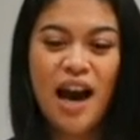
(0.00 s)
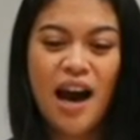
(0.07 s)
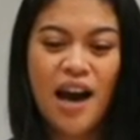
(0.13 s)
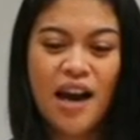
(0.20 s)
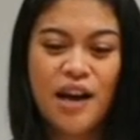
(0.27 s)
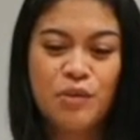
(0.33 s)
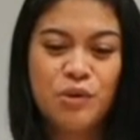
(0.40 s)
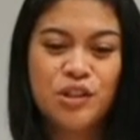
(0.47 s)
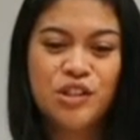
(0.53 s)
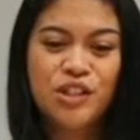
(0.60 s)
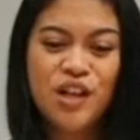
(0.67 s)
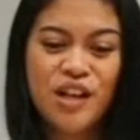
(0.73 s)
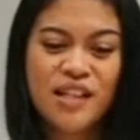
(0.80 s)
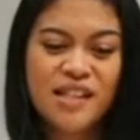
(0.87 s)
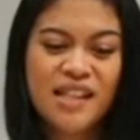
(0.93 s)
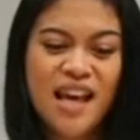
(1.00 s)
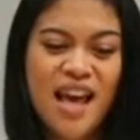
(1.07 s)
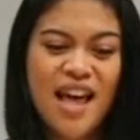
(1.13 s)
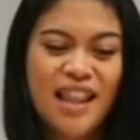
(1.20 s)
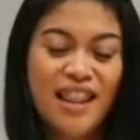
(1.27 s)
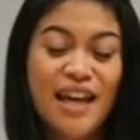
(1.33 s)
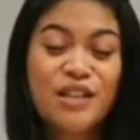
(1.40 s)
I would just
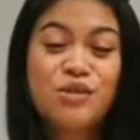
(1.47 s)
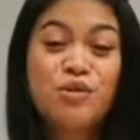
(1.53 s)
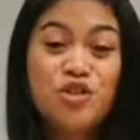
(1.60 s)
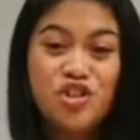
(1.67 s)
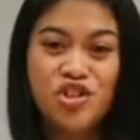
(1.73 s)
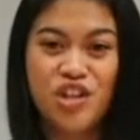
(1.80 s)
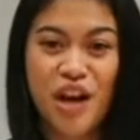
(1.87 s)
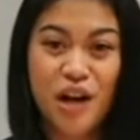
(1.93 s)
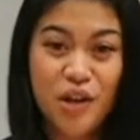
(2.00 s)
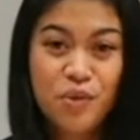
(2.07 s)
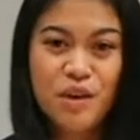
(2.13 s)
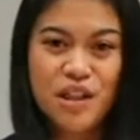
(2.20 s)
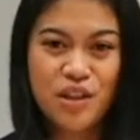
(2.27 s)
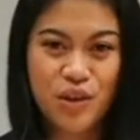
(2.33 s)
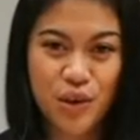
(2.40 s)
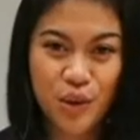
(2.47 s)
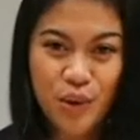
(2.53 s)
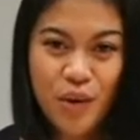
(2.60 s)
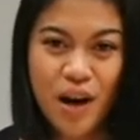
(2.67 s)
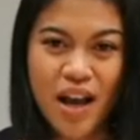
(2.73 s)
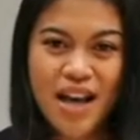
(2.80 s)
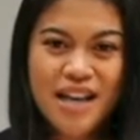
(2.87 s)
like to share with
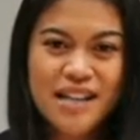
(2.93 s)
you